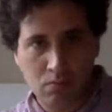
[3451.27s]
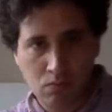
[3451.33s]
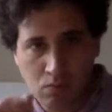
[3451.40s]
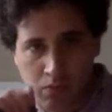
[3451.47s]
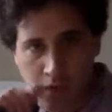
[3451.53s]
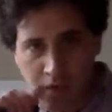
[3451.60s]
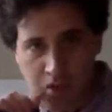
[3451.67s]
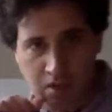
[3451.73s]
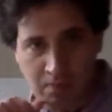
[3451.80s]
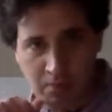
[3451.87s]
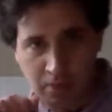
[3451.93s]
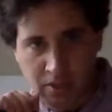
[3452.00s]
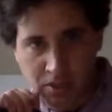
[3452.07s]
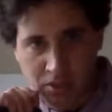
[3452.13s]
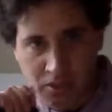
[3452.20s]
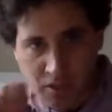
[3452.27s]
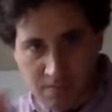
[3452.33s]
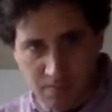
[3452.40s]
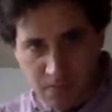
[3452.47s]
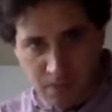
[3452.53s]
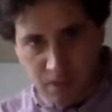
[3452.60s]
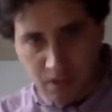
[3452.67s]
when they play the same
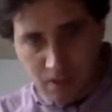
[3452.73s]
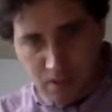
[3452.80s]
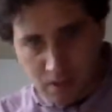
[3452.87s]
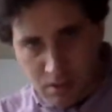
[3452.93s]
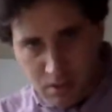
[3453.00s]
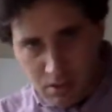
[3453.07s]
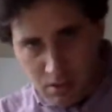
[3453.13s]
thing.